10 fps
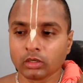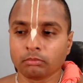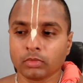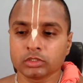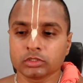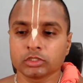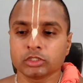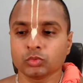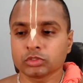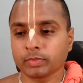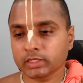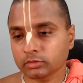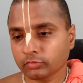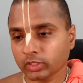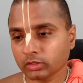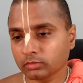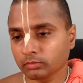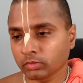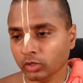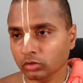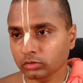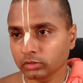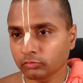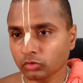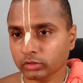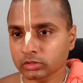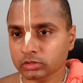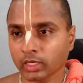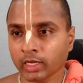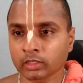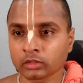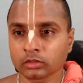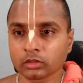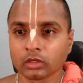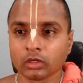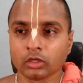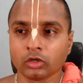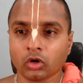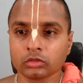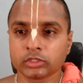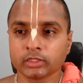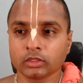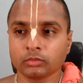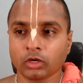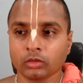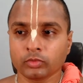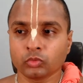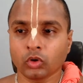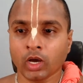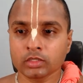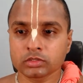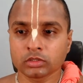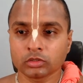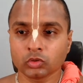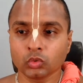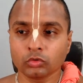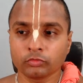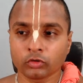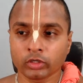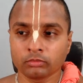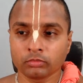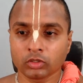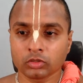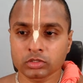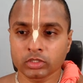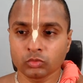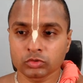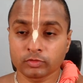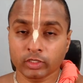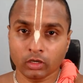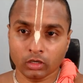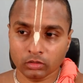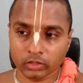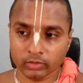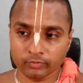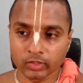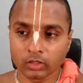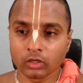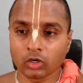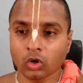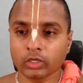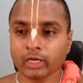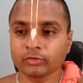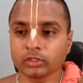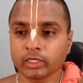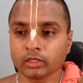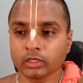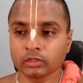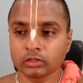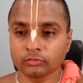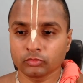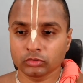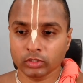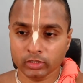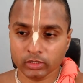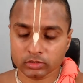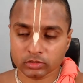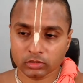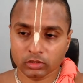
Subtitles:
Mother Sachi was pacified by all the devotees, and Lord Chaitanya Mahaprabhu asked her to cook for him because he was very hungry, not having taken anything for 3 days.